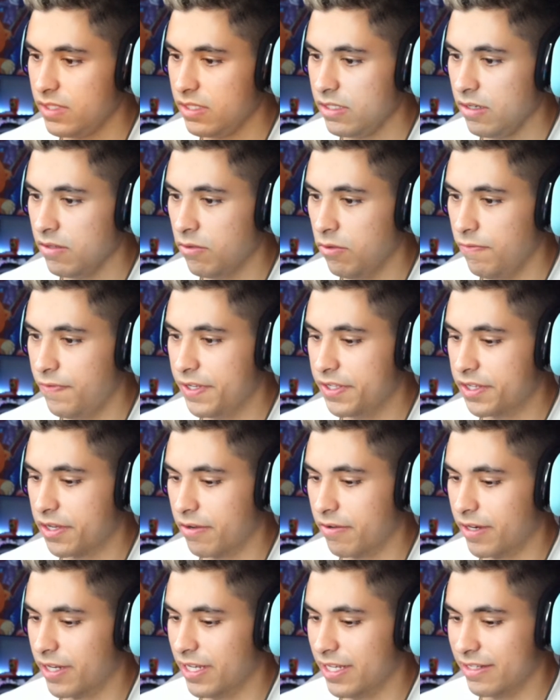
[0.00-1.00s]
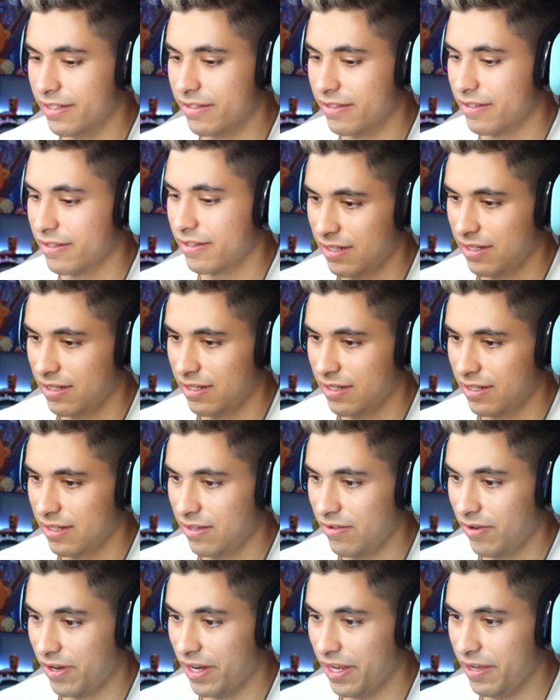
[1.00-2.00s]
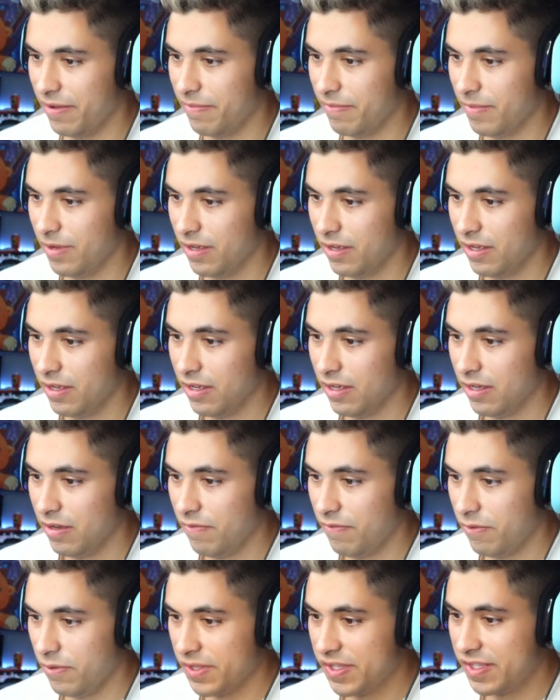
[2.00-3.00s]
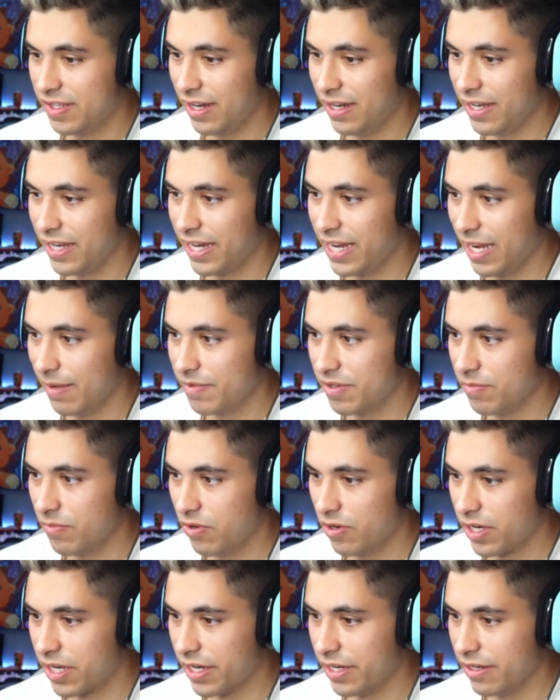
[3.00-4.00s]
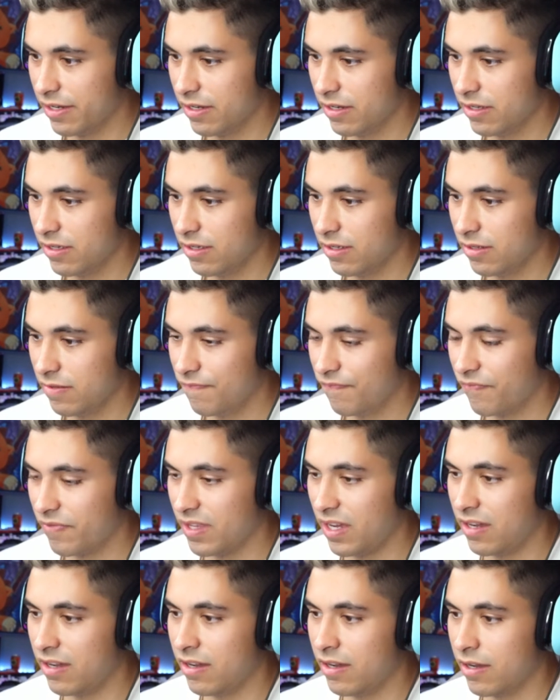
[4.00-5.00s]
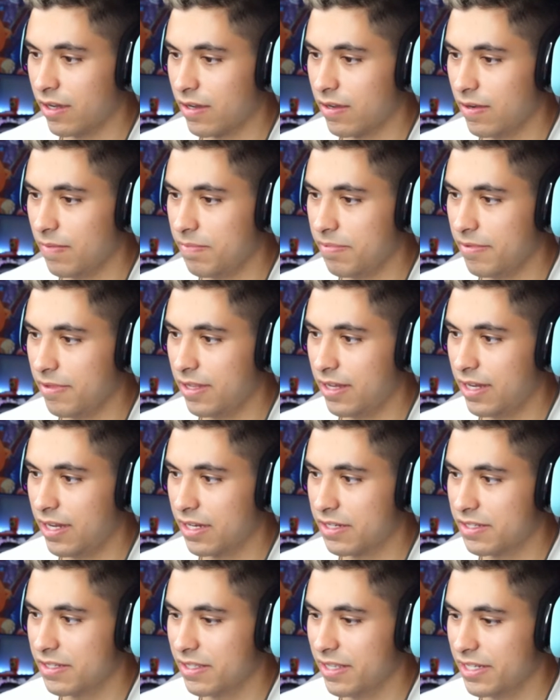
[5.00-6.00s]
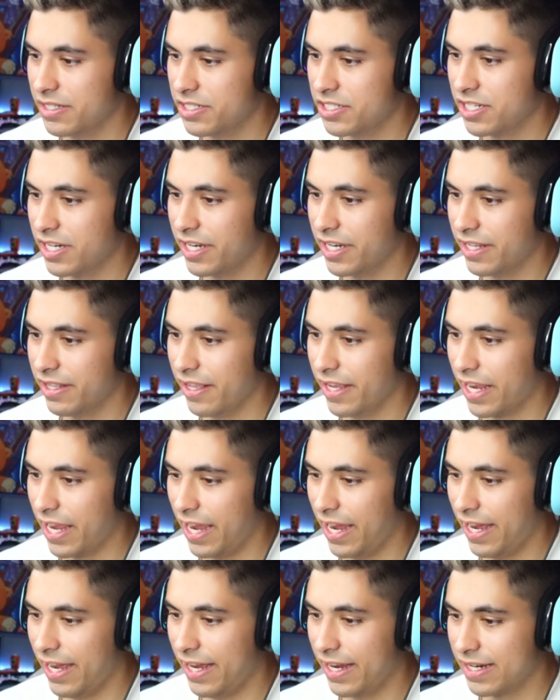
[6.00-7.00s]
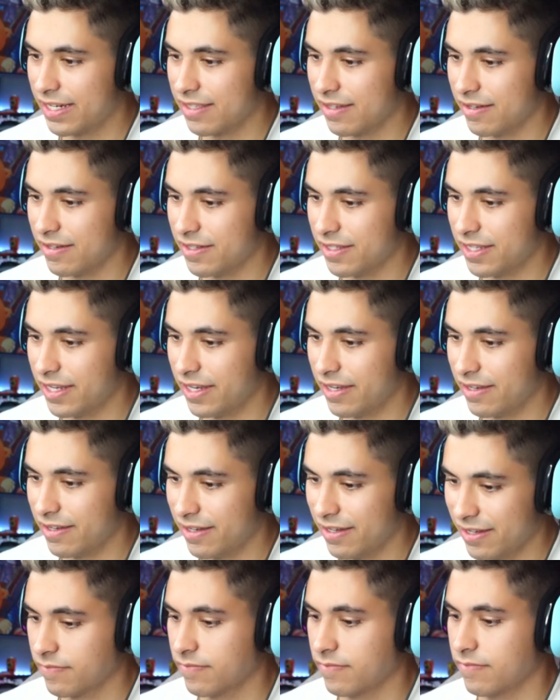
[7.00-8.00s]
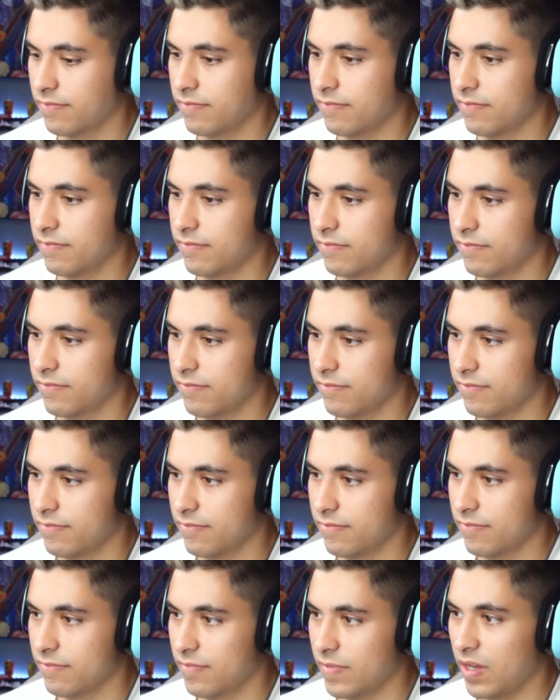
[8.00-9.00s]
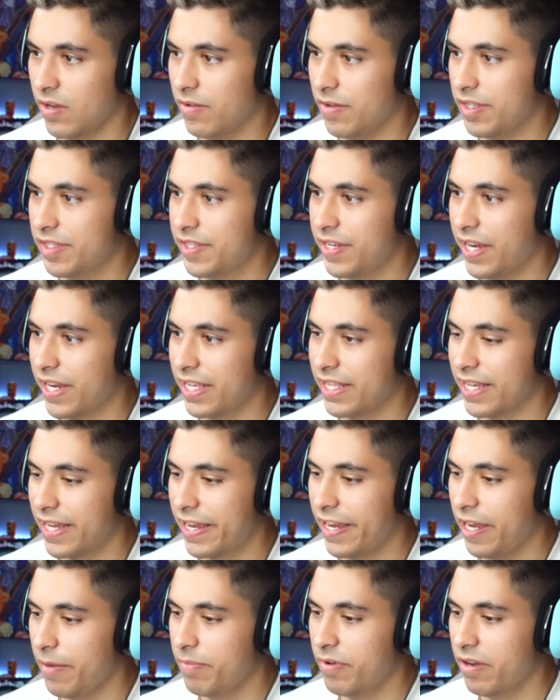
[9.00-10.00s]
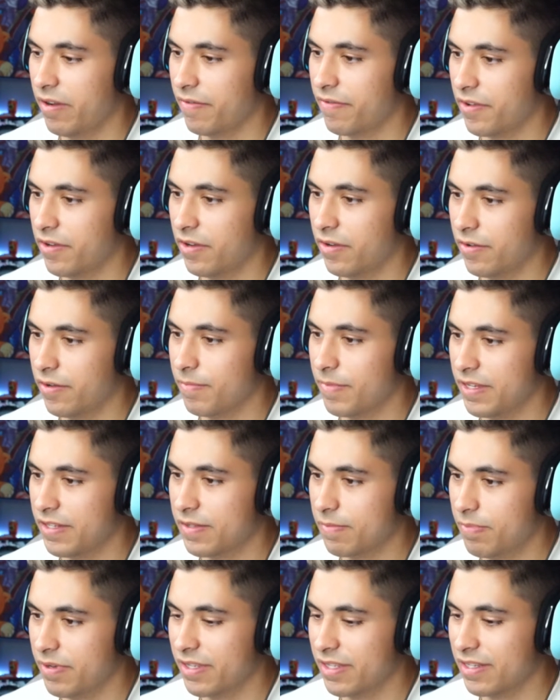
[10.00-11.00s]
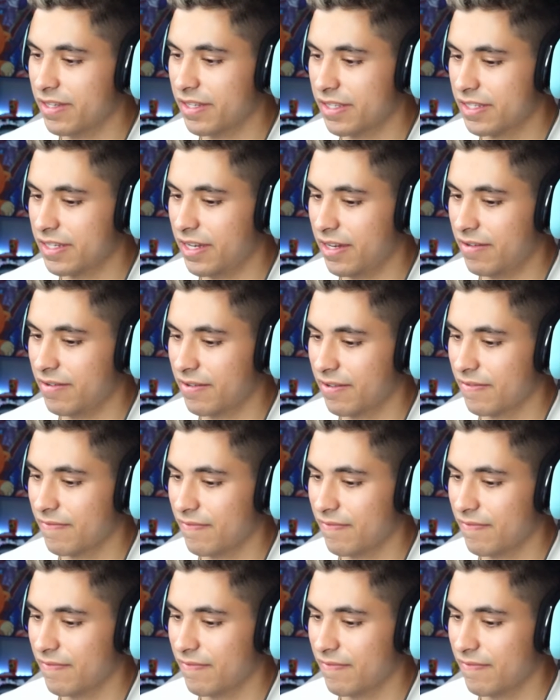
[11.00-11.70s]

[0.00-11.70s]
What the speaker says: Luffy's going in. Look at him. Full sending Captain Morgan. Ah, oh, got blocked. That giant, like, axe on his hand. Oh, he's taking the cape off. You know he means business now.